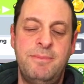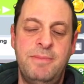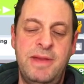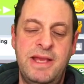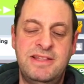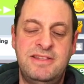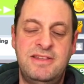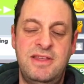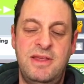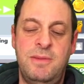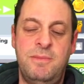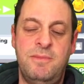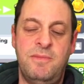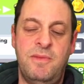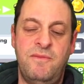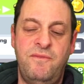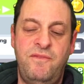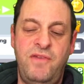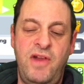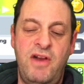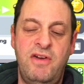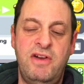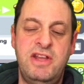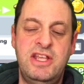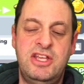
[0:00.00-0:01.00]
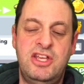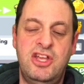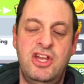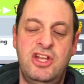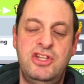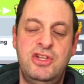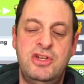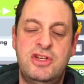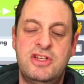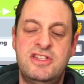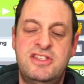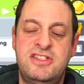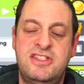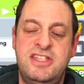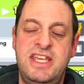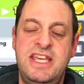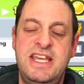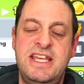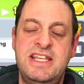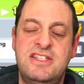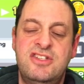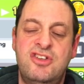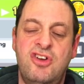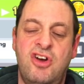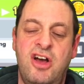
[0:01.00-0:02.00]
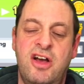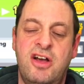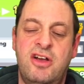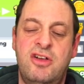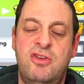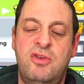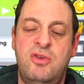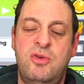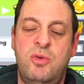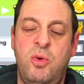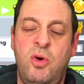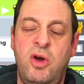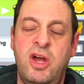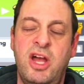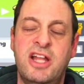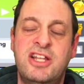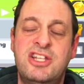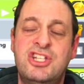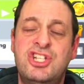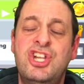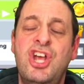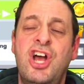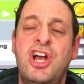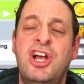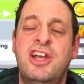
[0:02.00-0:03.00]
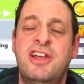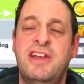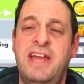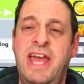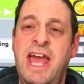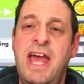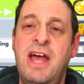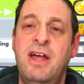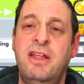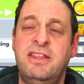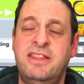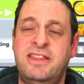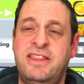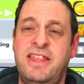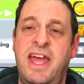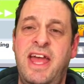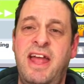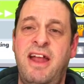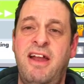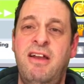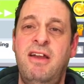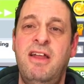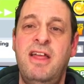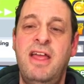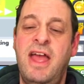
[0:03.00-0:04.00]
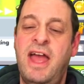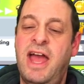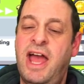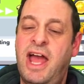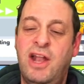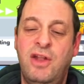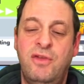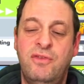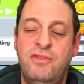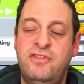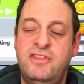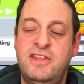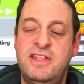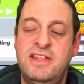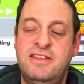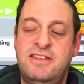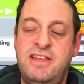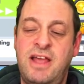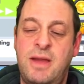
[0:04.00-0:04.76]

makes him very good. You can see he's got a, quite a chunk of health there, and obviously the